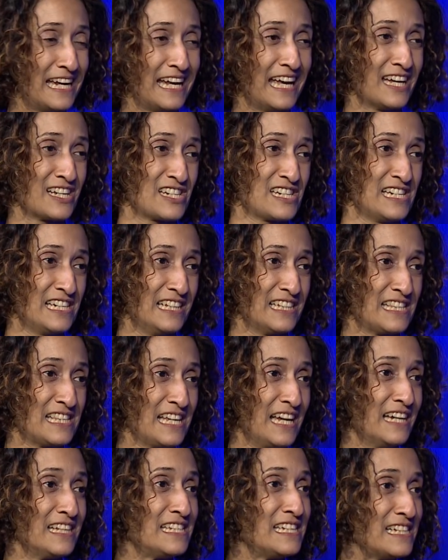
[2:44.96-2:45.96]
actually, it's
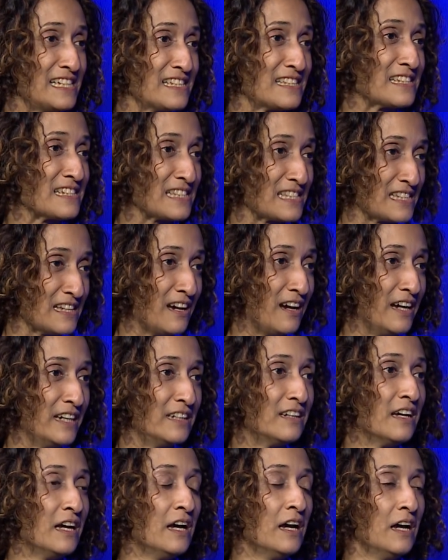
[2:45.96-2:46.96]
the ideas
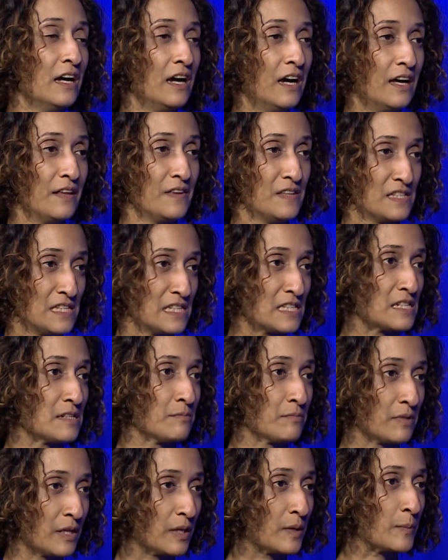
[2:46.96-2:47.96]
inside the
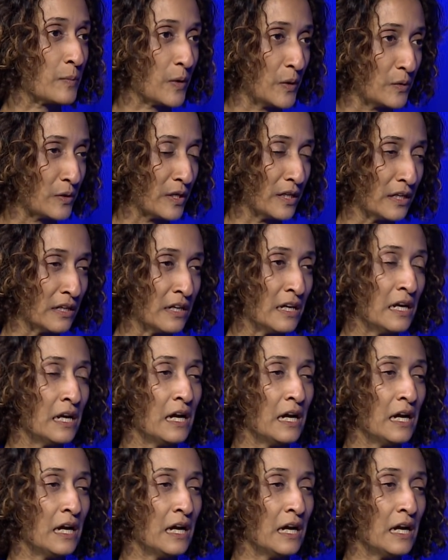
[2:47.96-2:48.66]
system that are broken.